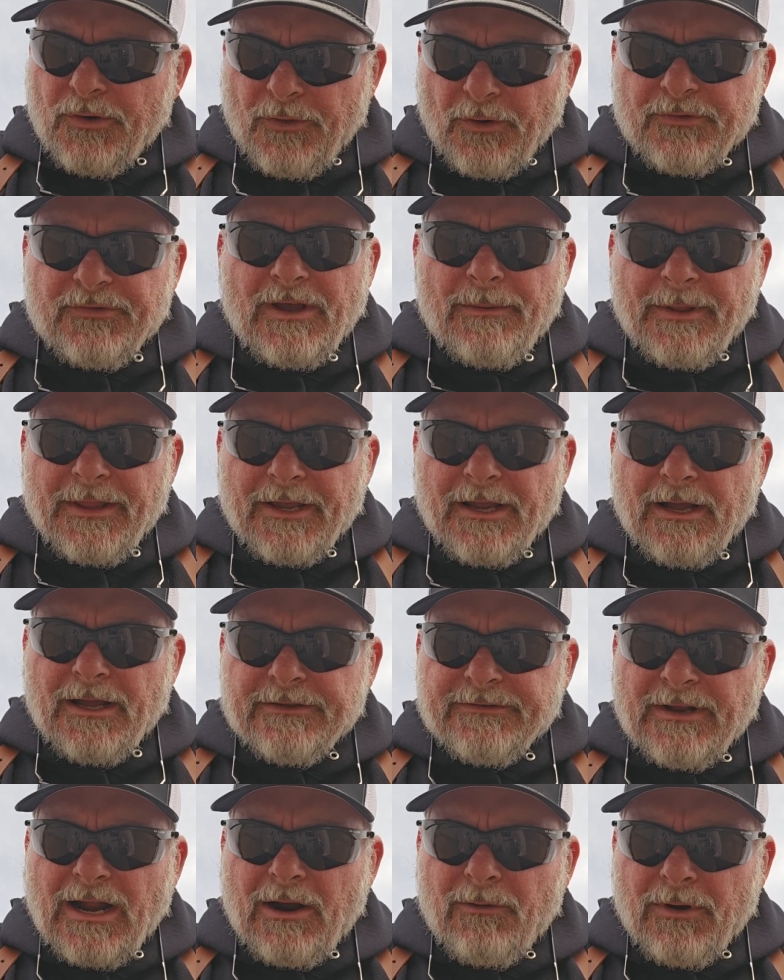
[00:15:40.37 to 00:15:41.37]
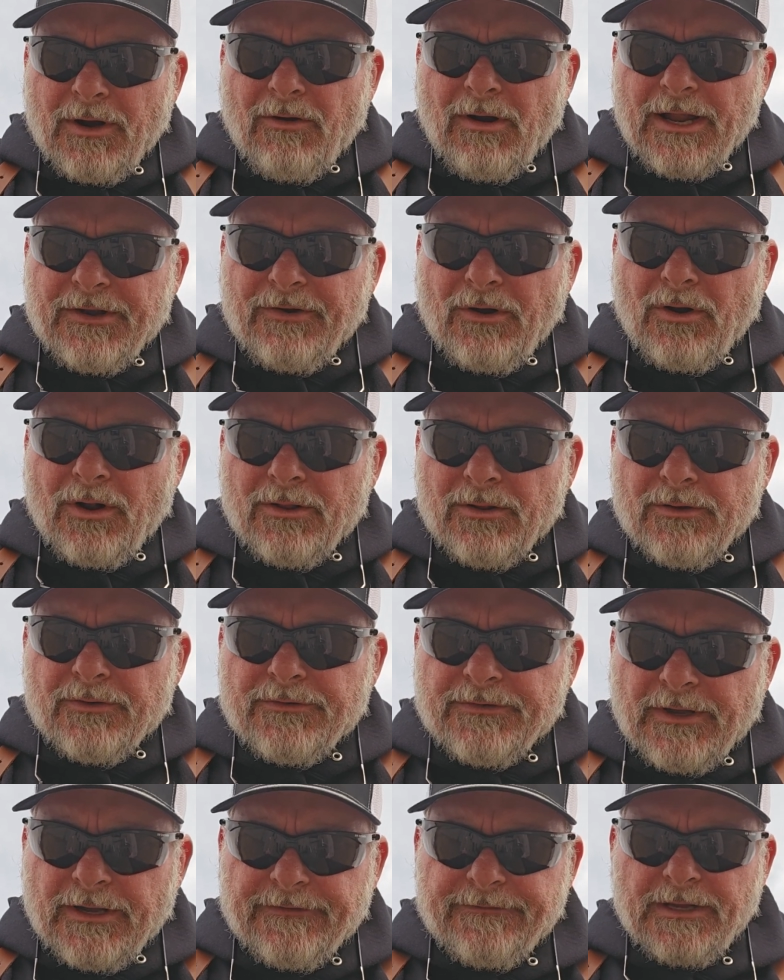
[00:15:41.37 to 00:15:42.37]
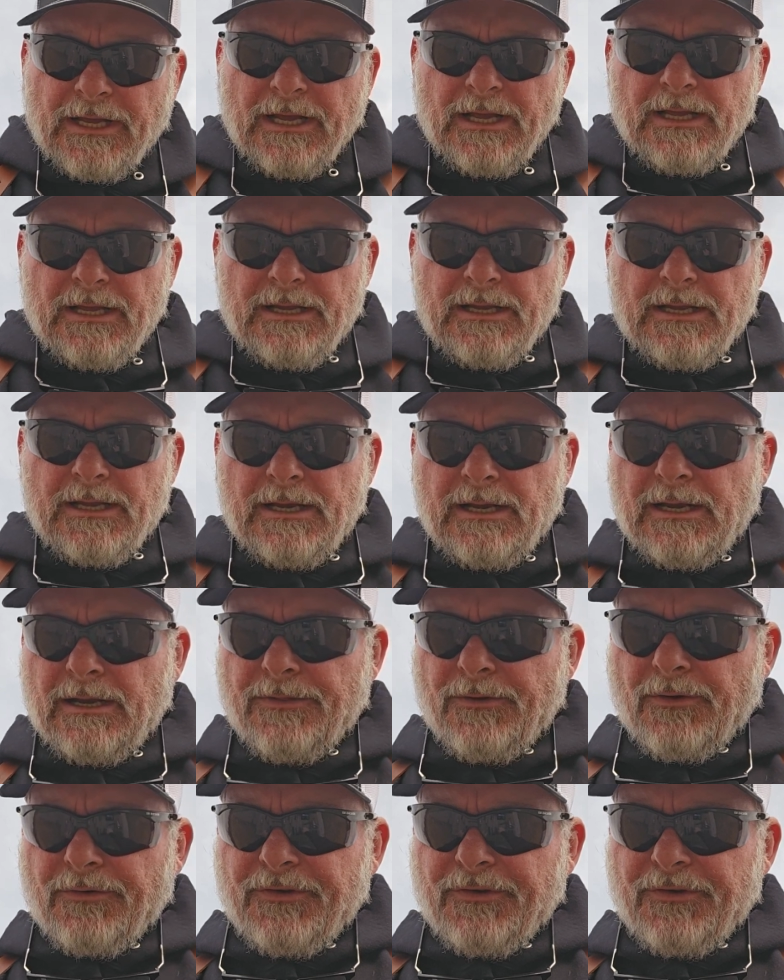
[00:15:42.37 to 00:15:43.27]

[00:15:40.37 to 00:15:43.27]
some of the guns that I regret turning loose of. They're